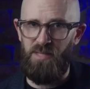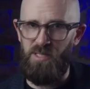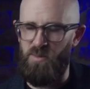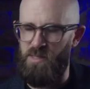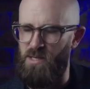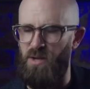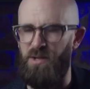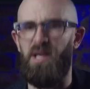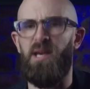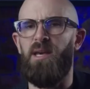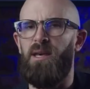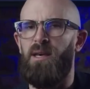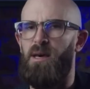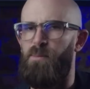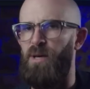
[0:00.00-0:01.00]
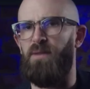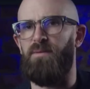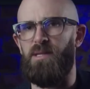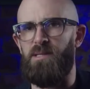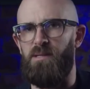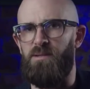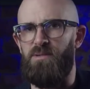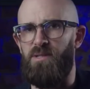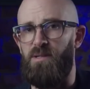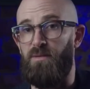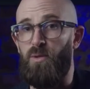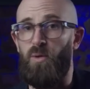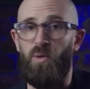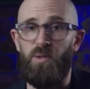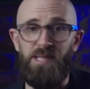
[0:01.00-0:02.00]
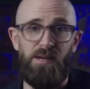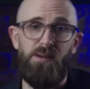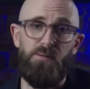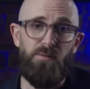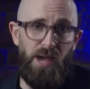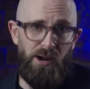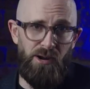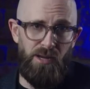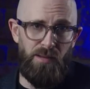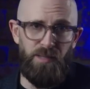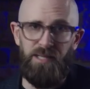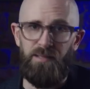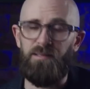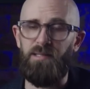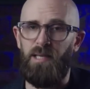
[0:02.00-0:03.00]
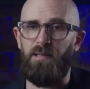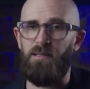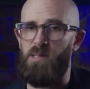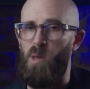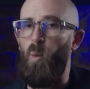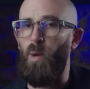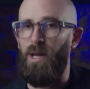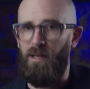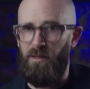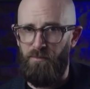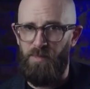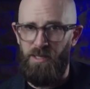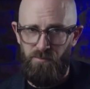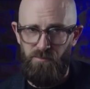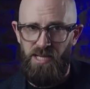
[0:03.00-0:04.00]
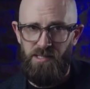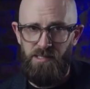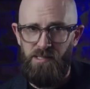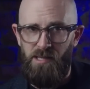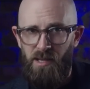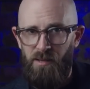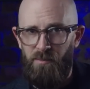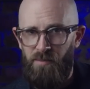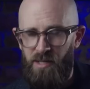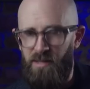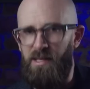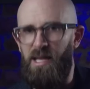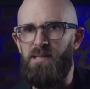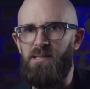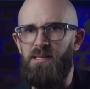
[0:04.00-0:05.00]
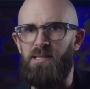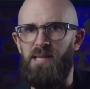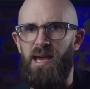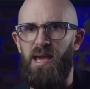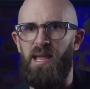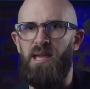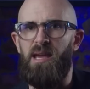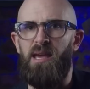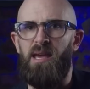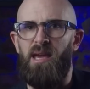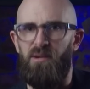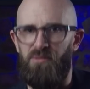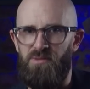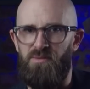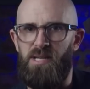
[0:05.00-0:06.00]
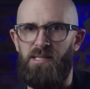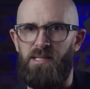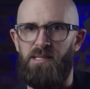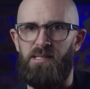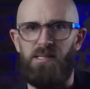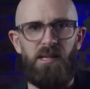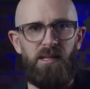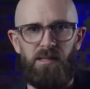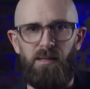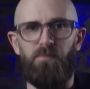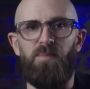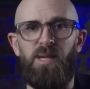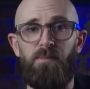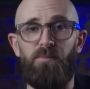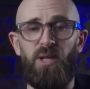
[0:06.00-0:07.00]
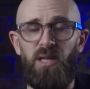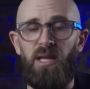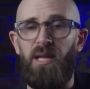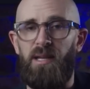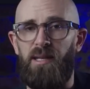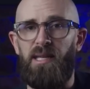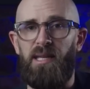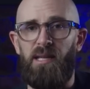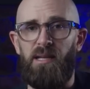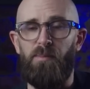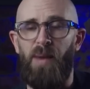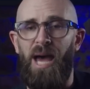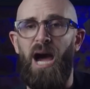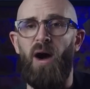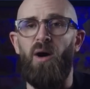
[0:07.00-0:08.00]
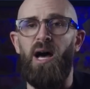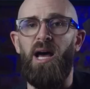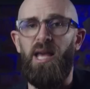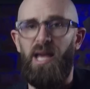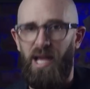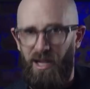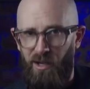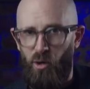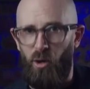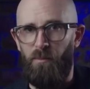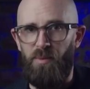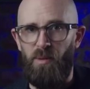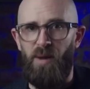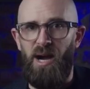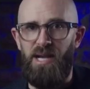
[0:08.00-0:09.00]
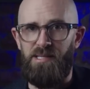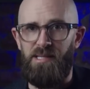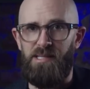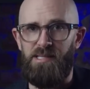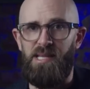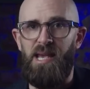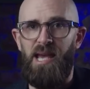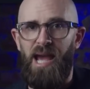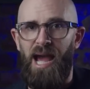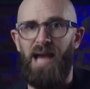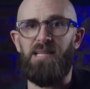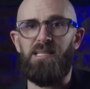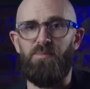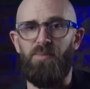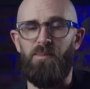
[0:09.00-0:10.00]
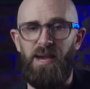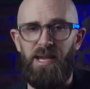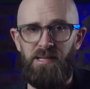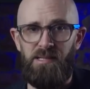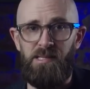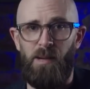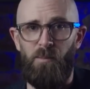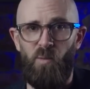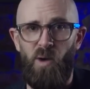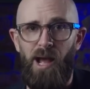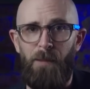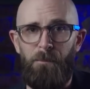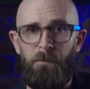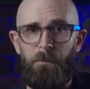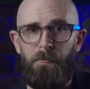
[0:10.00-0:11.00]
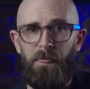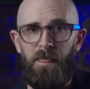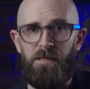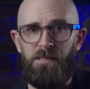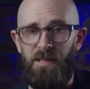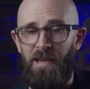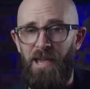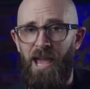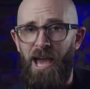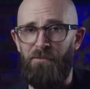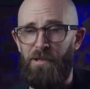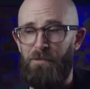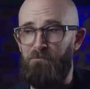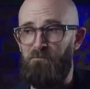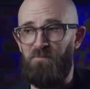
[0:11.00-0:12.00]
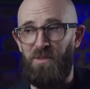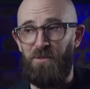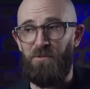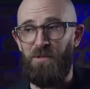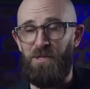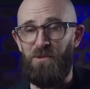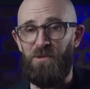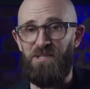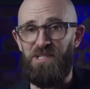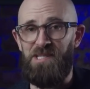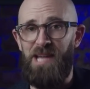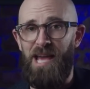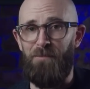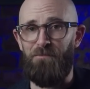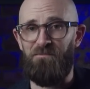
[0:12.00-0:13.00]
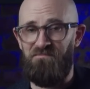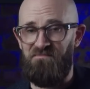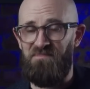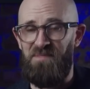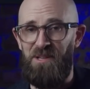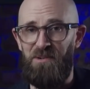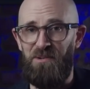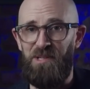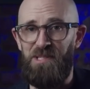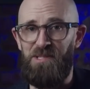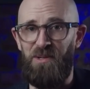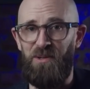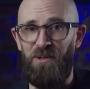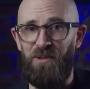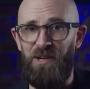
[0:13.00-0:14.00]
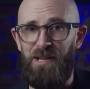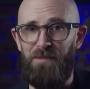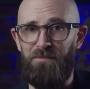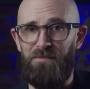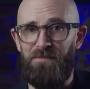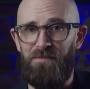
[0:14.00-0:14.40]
This was not a perfect solution, of course, and invariably things will have been missed. But at the end of the day, it was reasoned that people need power, and compromises had to be made somewhere. So there you have it, Three Gorges Dam in all its glory.